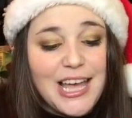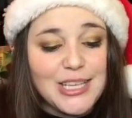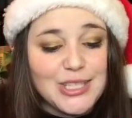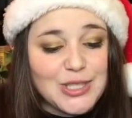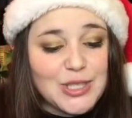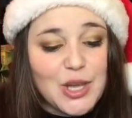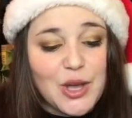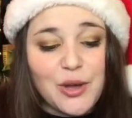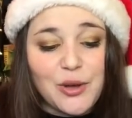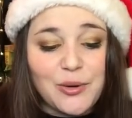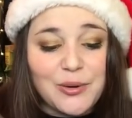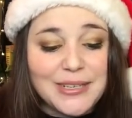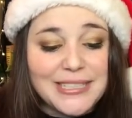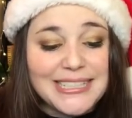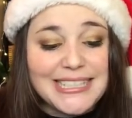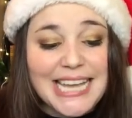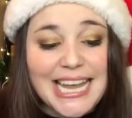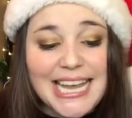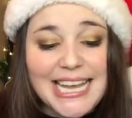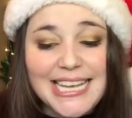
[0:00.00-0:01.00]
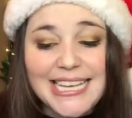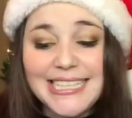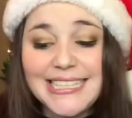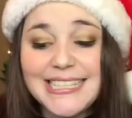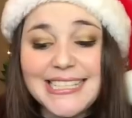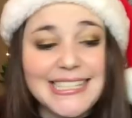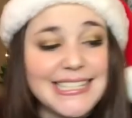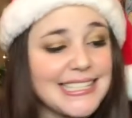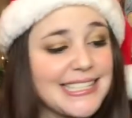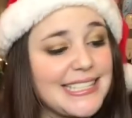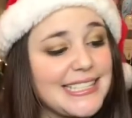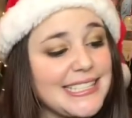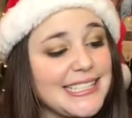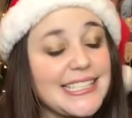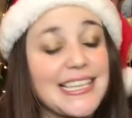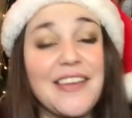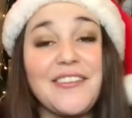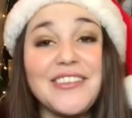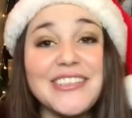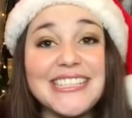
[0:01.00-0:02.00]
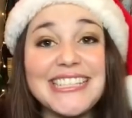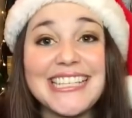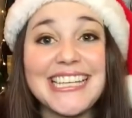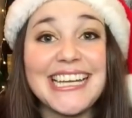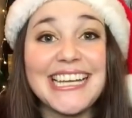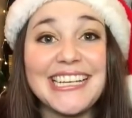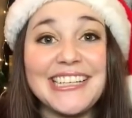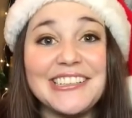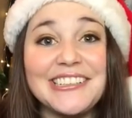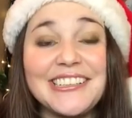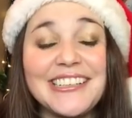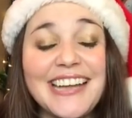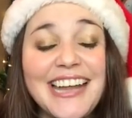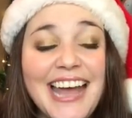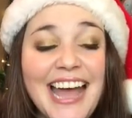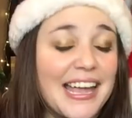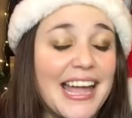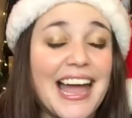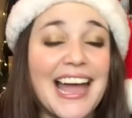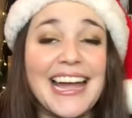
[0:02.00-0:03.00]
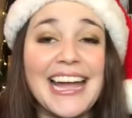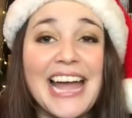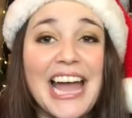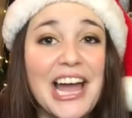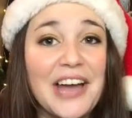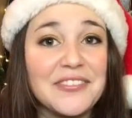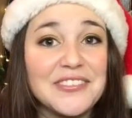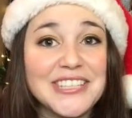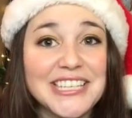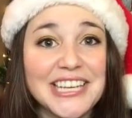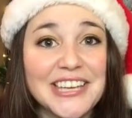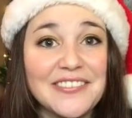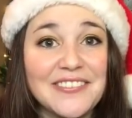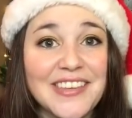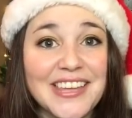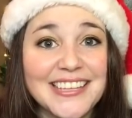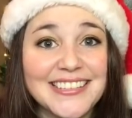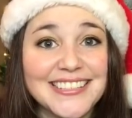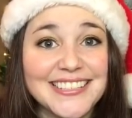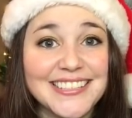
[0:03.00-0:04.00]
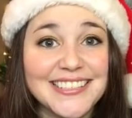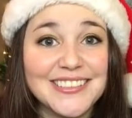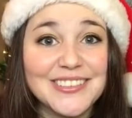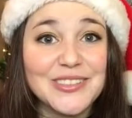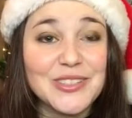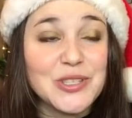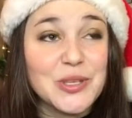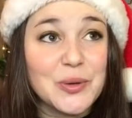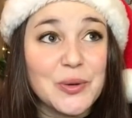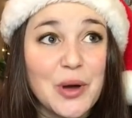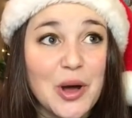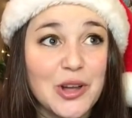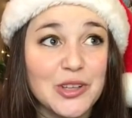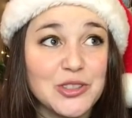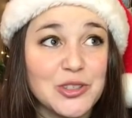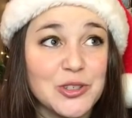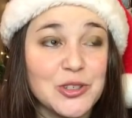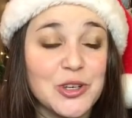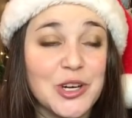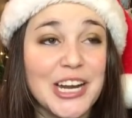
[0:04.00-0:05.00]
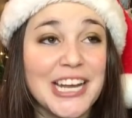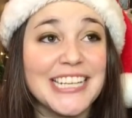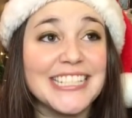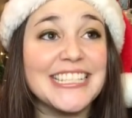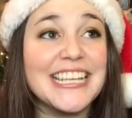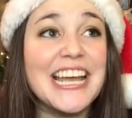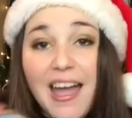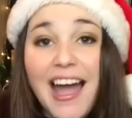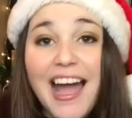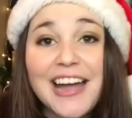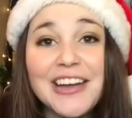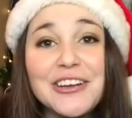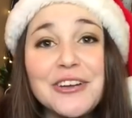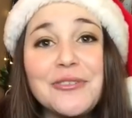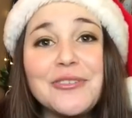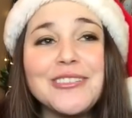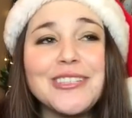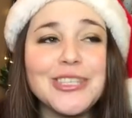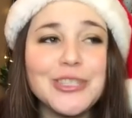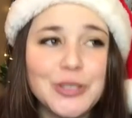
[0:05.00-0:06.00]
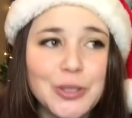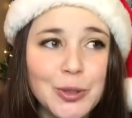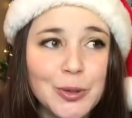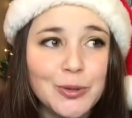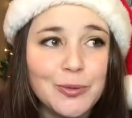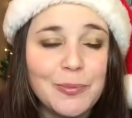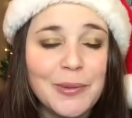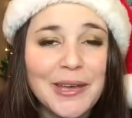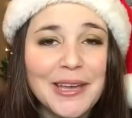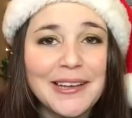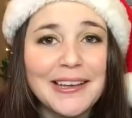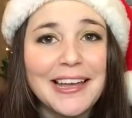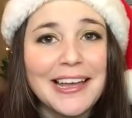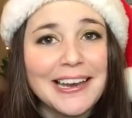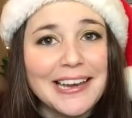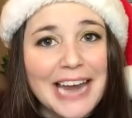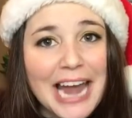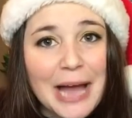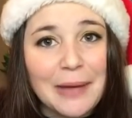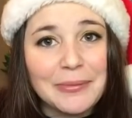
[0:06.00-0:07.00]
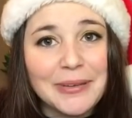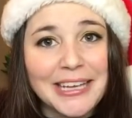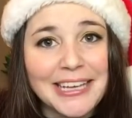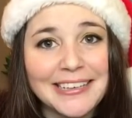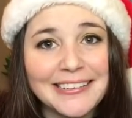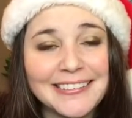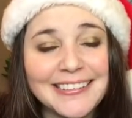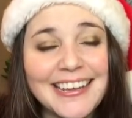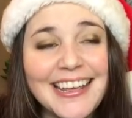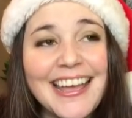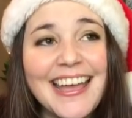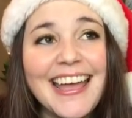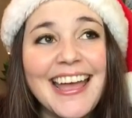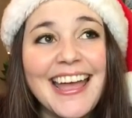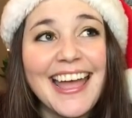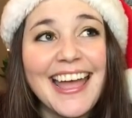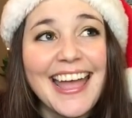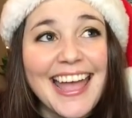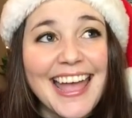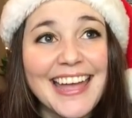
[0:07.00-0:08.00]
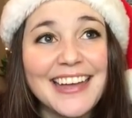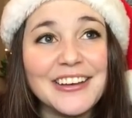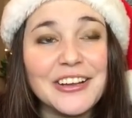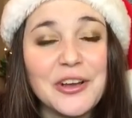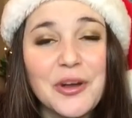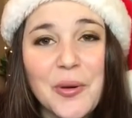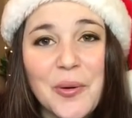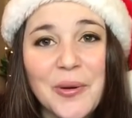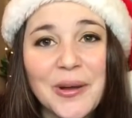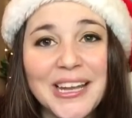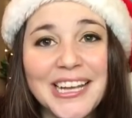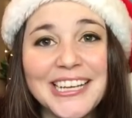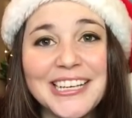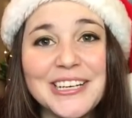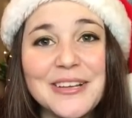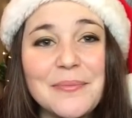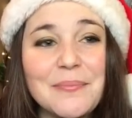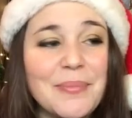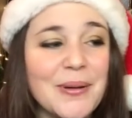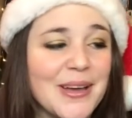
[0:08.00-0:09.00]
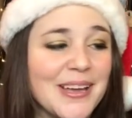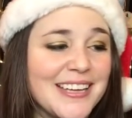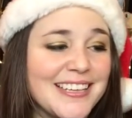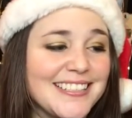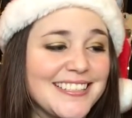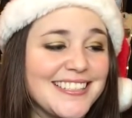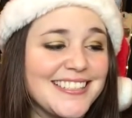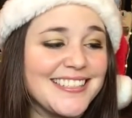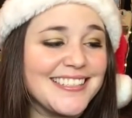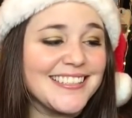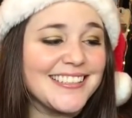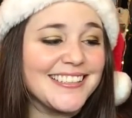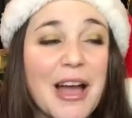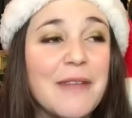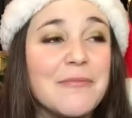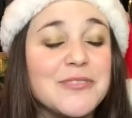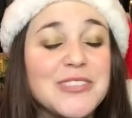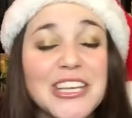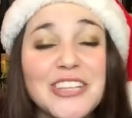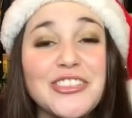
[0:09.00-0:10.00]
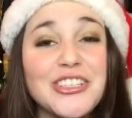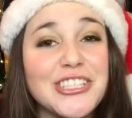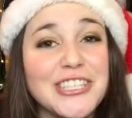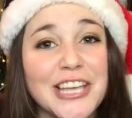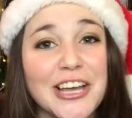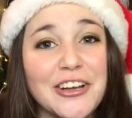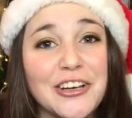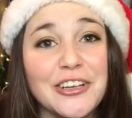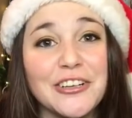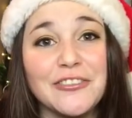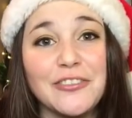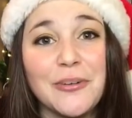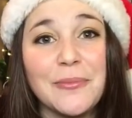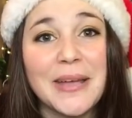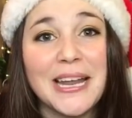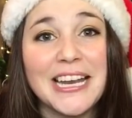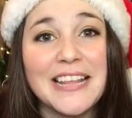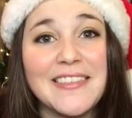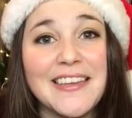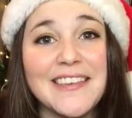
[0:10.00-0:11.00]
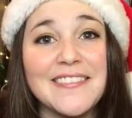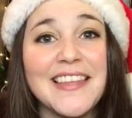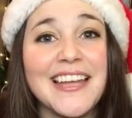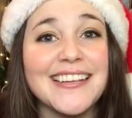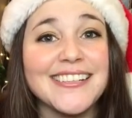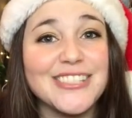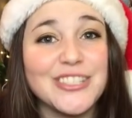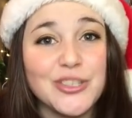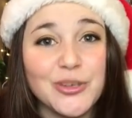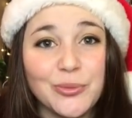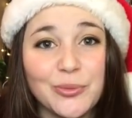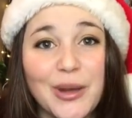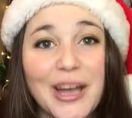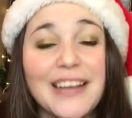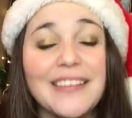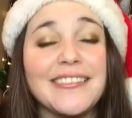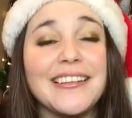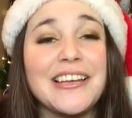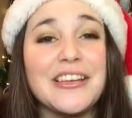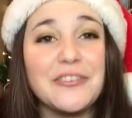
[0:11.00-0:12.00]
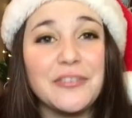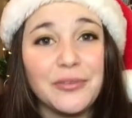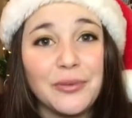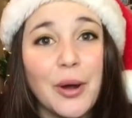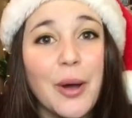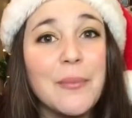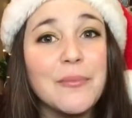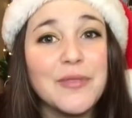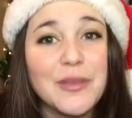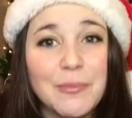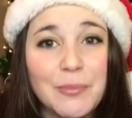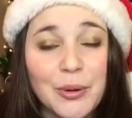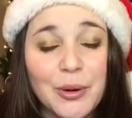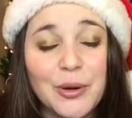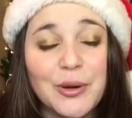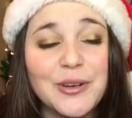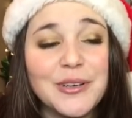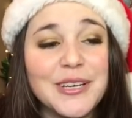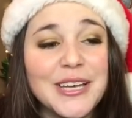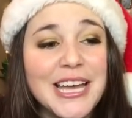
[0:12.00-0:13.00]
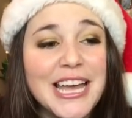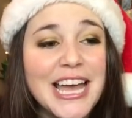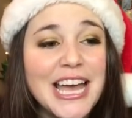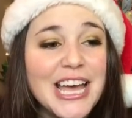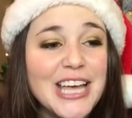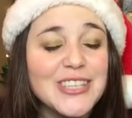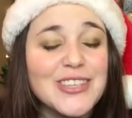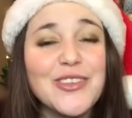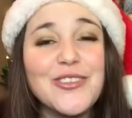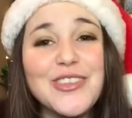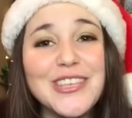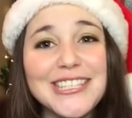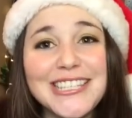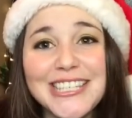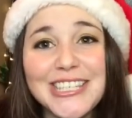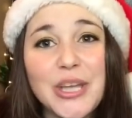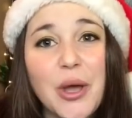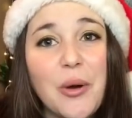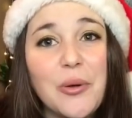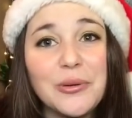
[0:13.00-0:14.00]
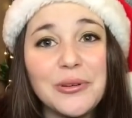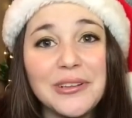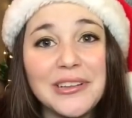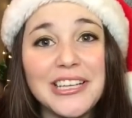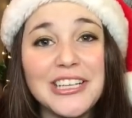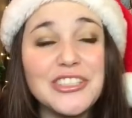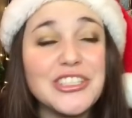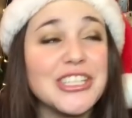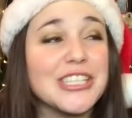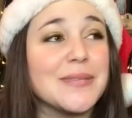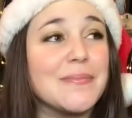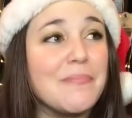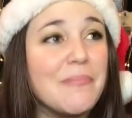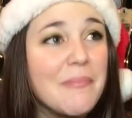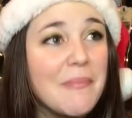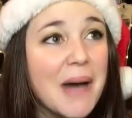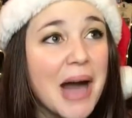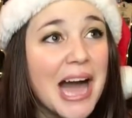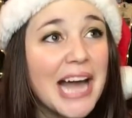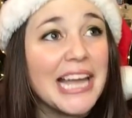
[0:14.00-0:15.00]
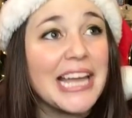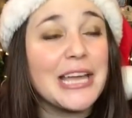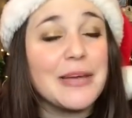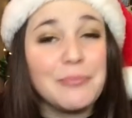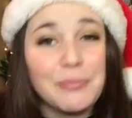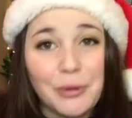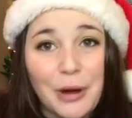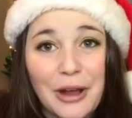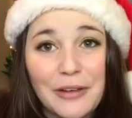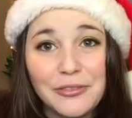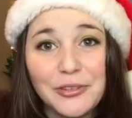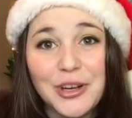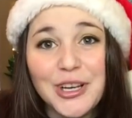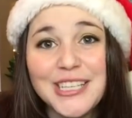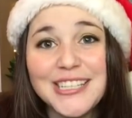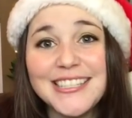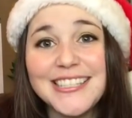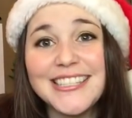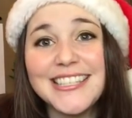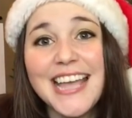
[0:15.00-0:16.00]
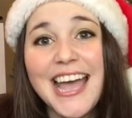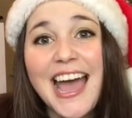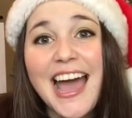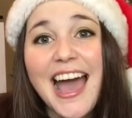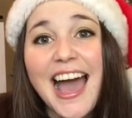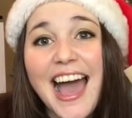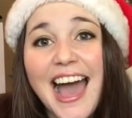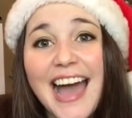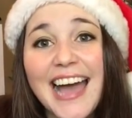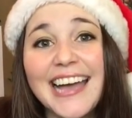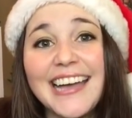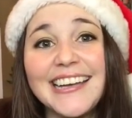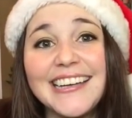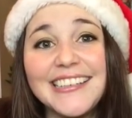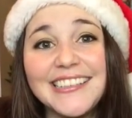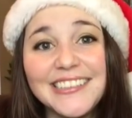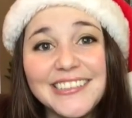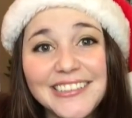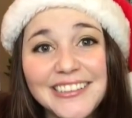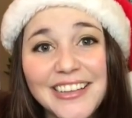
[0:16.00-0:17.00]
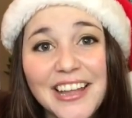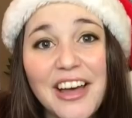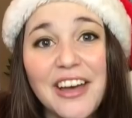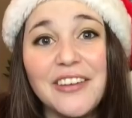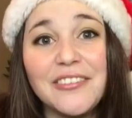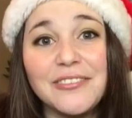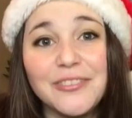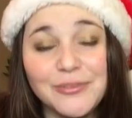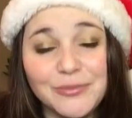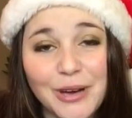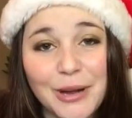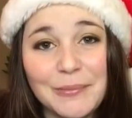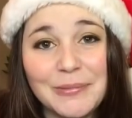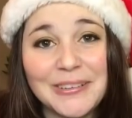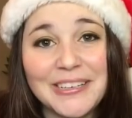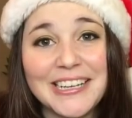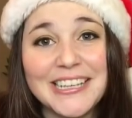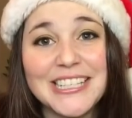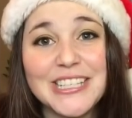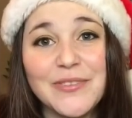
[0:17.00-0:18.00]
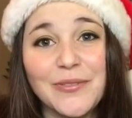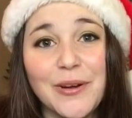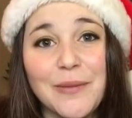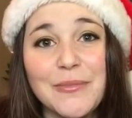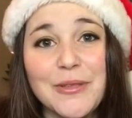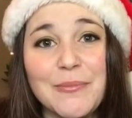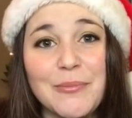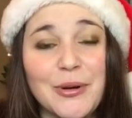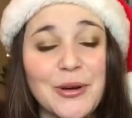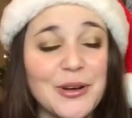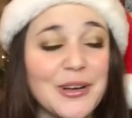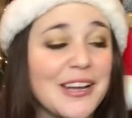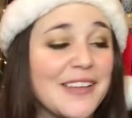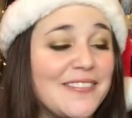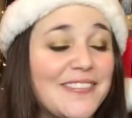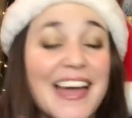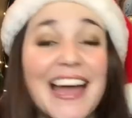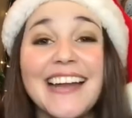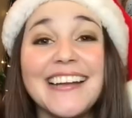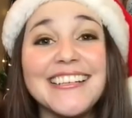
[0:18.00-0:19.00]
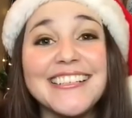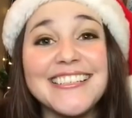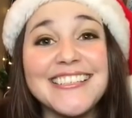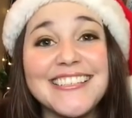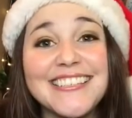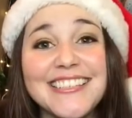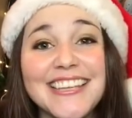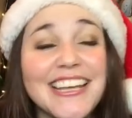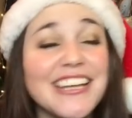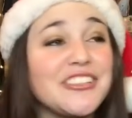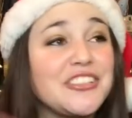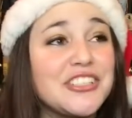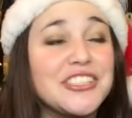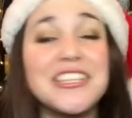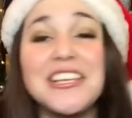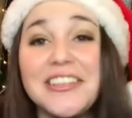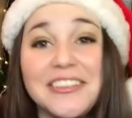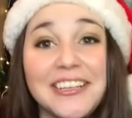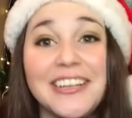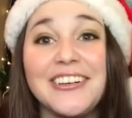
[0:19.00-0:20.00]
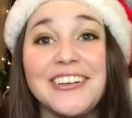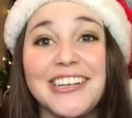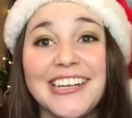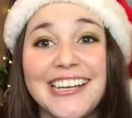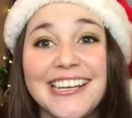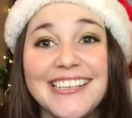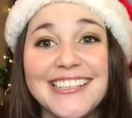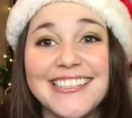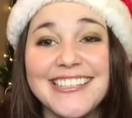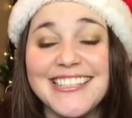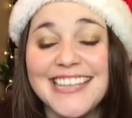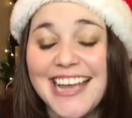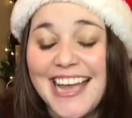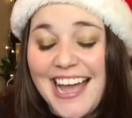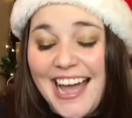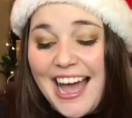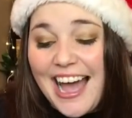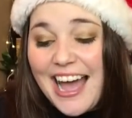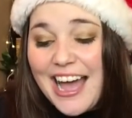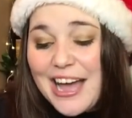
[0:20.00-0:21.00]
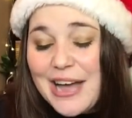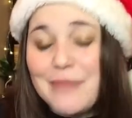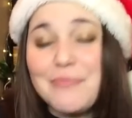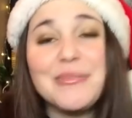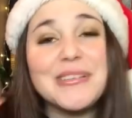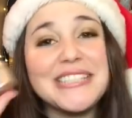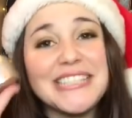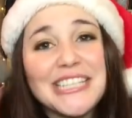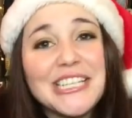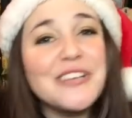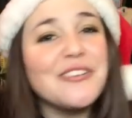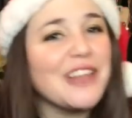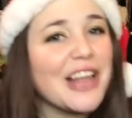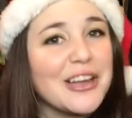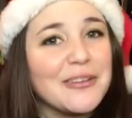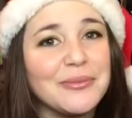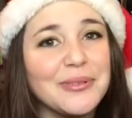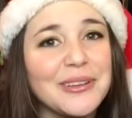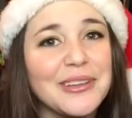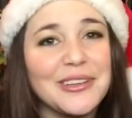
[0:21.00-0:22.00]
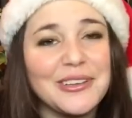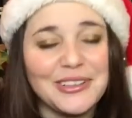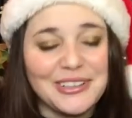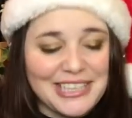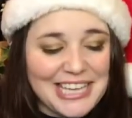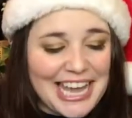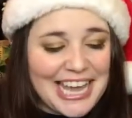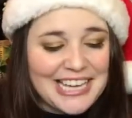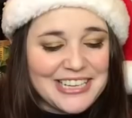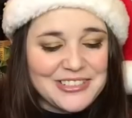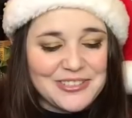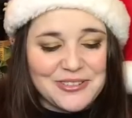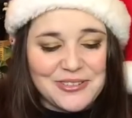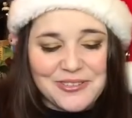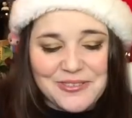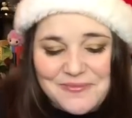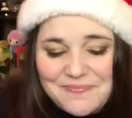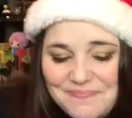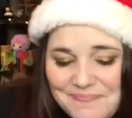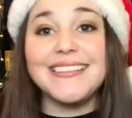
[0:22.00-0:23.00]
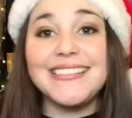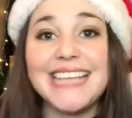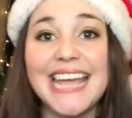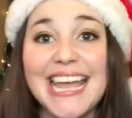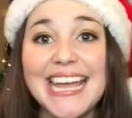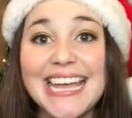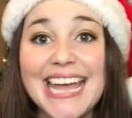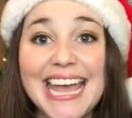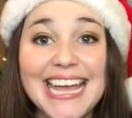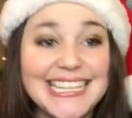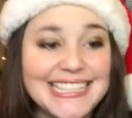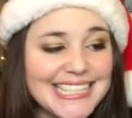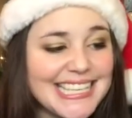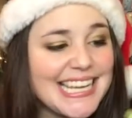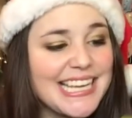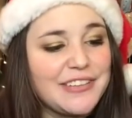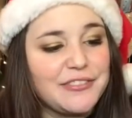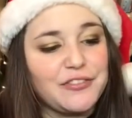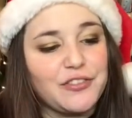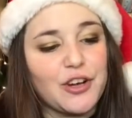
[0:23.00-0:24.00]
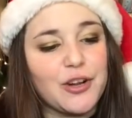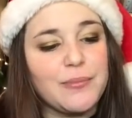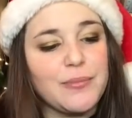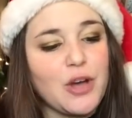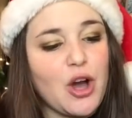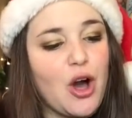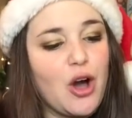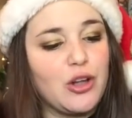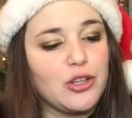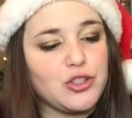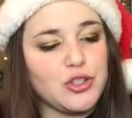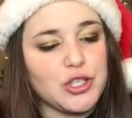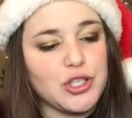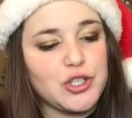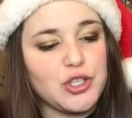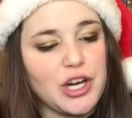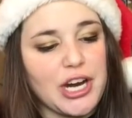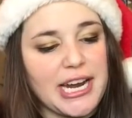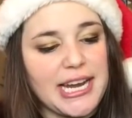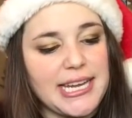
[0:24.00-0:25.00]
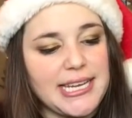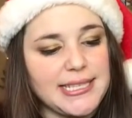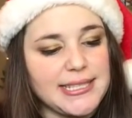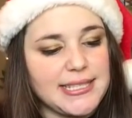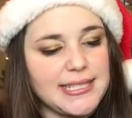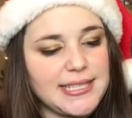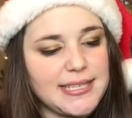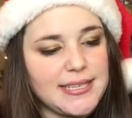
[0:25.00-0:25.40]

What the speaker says: So, day 17, I have to give it to Cauldron Crate. I know it's a toothpick, a napkin, and a coin, but I'm such a sucker from anything that is directly from the book. So this is totally just my preference. I love replicas from the book. It's just hilarious. But still a really good candle. Day 18 from Cauldron Crate.